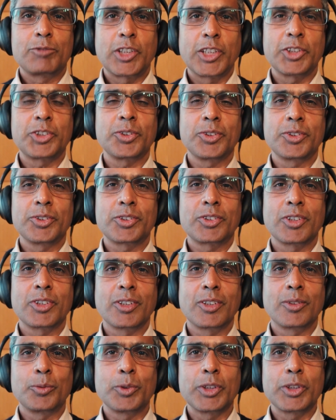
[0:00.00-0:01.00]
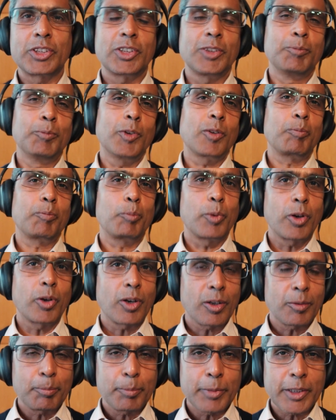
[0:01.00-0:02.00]
tissues, so we see more
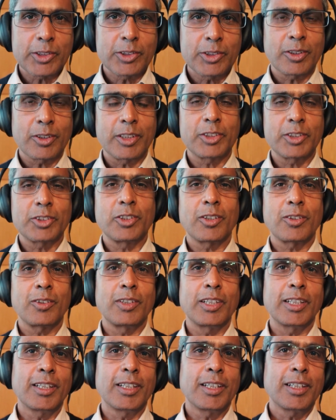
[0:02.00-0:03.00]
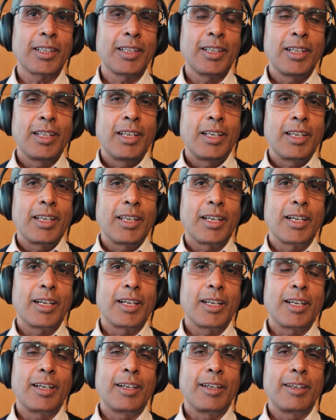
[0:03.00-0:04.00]
broad picture. It's not only
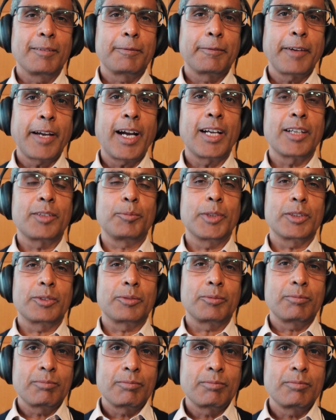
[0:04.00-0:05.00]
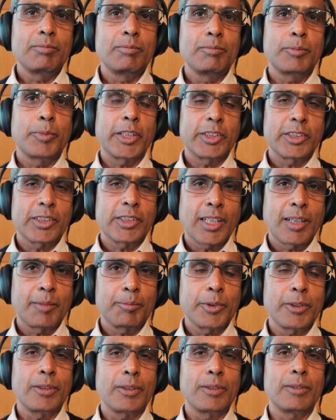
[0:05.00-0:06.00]
fat, but for
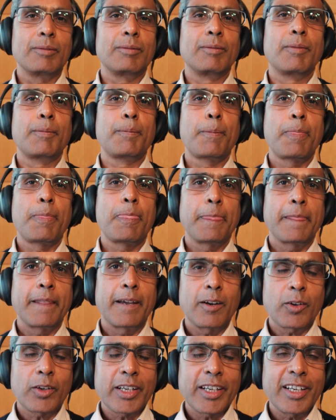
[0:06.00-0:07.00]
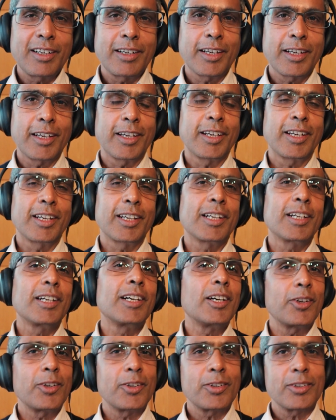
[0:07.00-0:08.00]
example, our kidney,
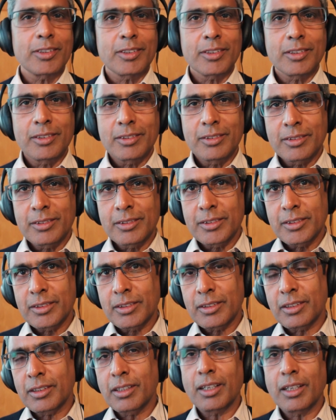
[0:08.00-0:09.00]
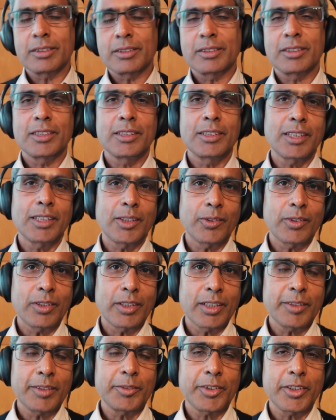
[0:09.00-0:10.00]
our gut, our
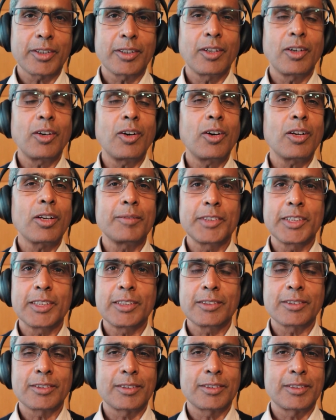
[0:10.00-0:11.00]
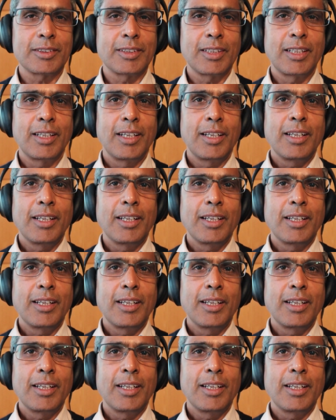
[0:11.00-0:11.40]
liver, all of these,